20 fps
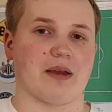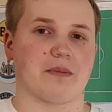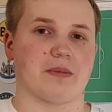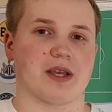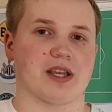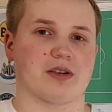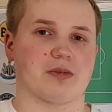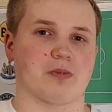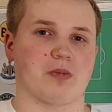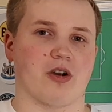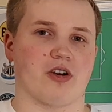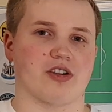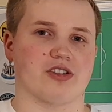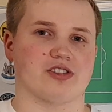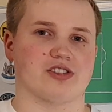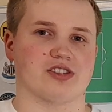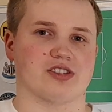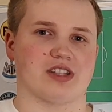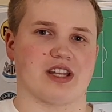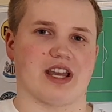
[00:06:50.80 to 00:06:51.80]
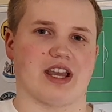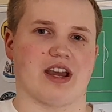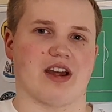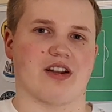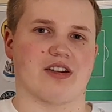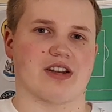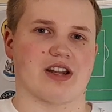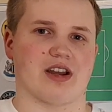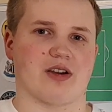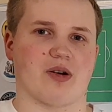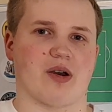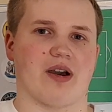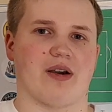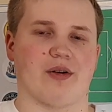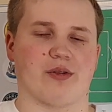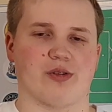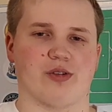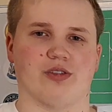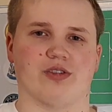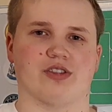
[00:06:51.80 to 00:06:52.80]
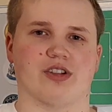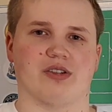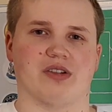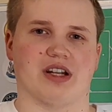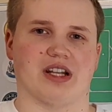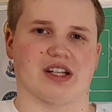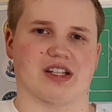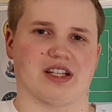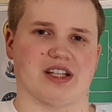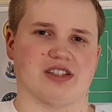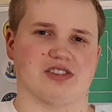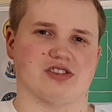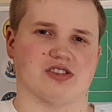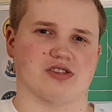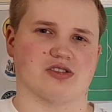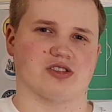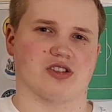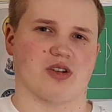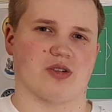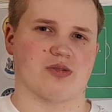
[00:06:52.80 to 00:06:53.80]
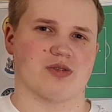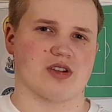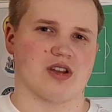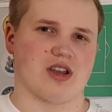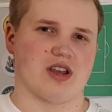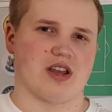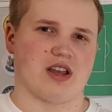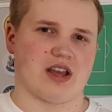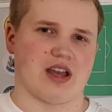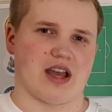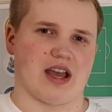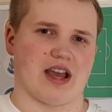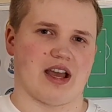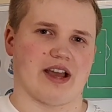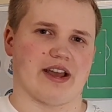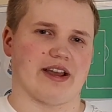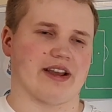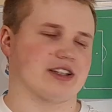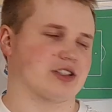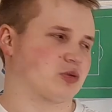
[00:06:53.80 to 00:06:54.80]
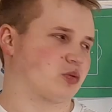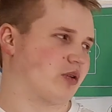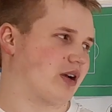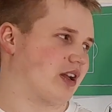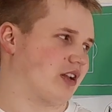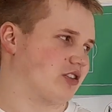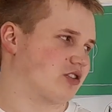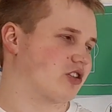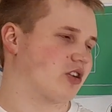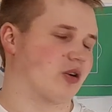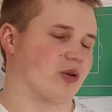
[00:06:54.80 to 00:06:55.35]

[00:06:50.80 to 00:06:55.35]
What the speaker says: big points, they are now out of the relegation zone as well.